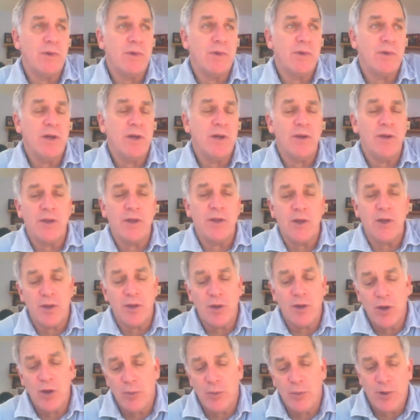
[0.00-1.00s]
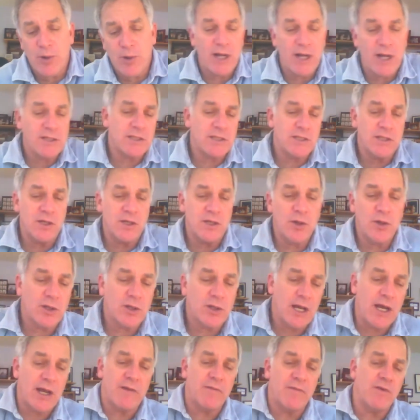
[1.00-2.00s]
the whole process, the whole
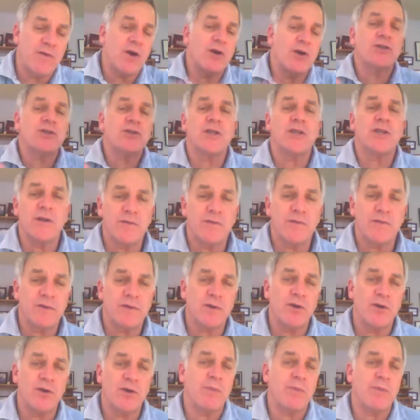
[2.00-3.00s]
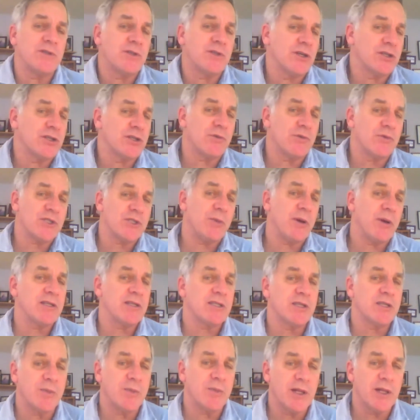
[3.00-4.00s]
kind of notion of corporate social
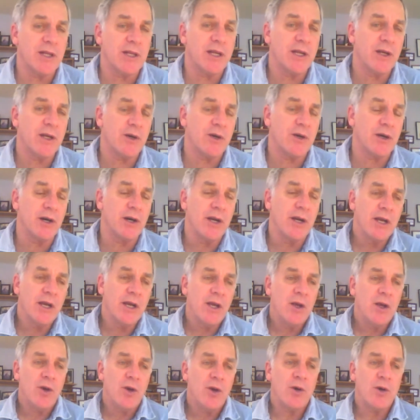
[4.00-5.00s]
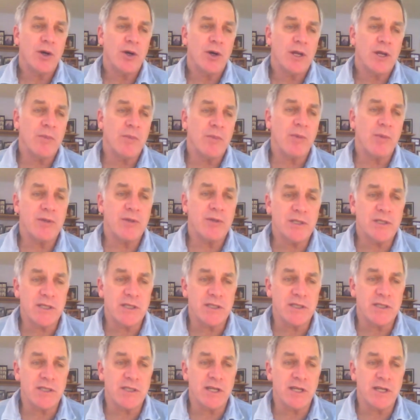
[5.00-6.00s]
responsibility or commitment to
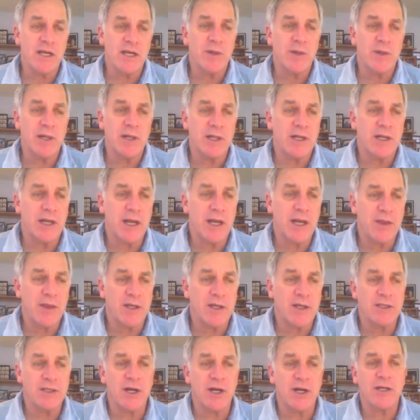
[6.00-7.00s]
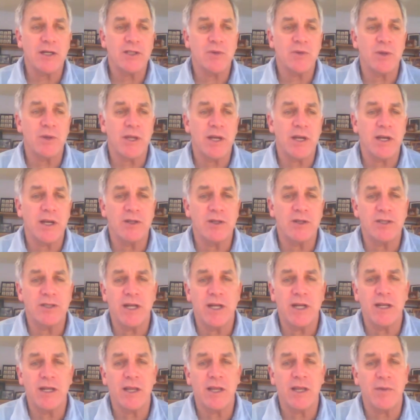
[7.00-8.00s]
sustainability, I think starts with an
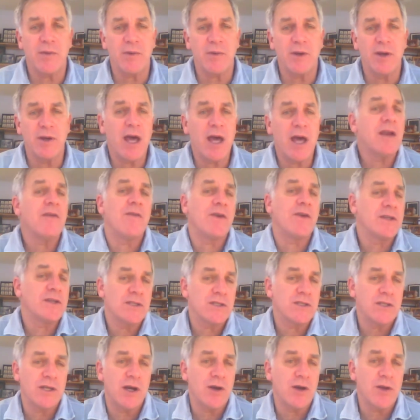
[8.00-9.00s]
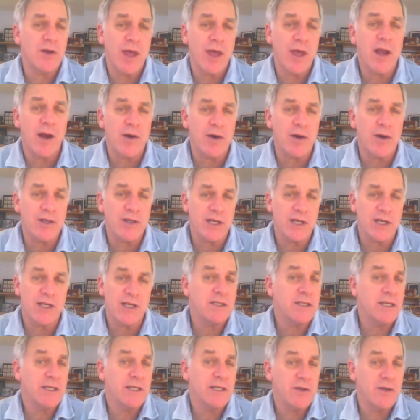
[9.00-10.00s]
understanding that none of us are there. It's a
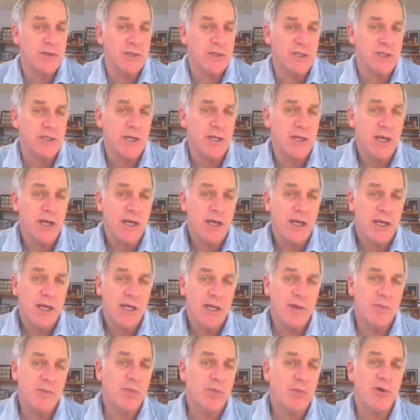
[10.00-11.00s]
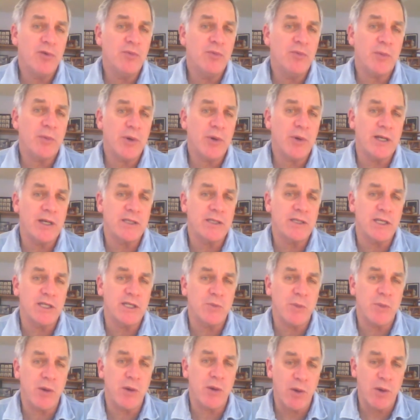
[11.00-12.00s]
continuous improvement
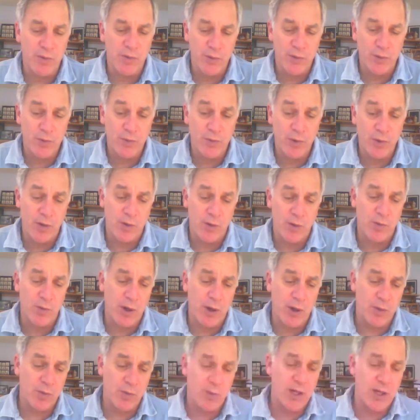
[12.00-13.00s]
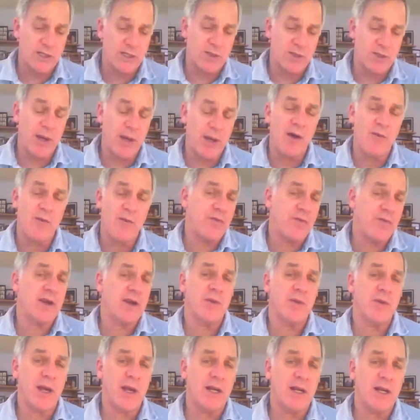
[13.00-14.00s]
process, but what it's about
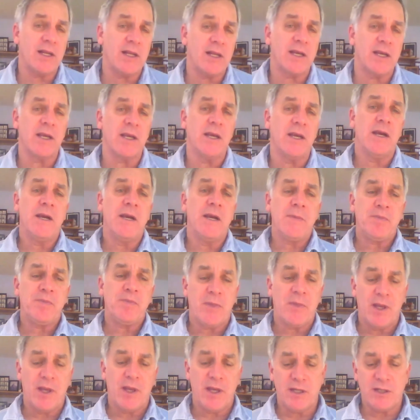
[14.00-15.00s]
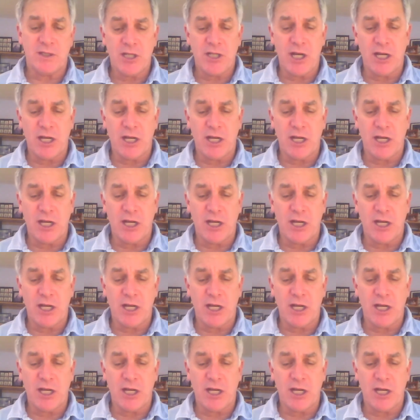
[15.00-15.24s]
fundamentally is